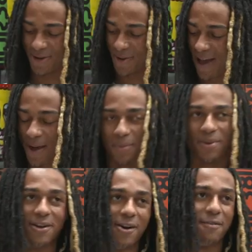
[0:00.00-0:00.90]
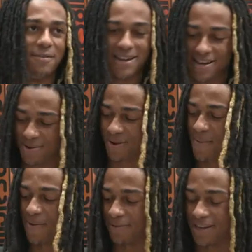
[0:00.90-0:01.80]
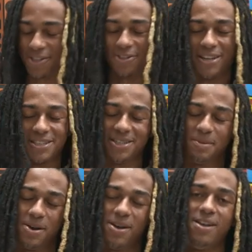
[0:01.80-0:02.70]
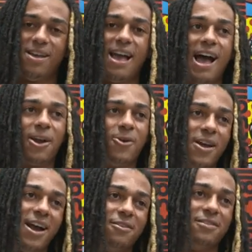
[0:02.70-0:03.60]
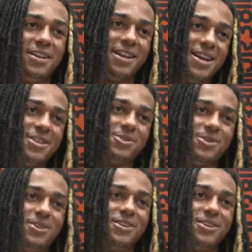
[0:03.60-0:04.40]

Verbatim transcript: know, I'd pull it off and then it would come off like scratchy, but I got the hang of it in the end. So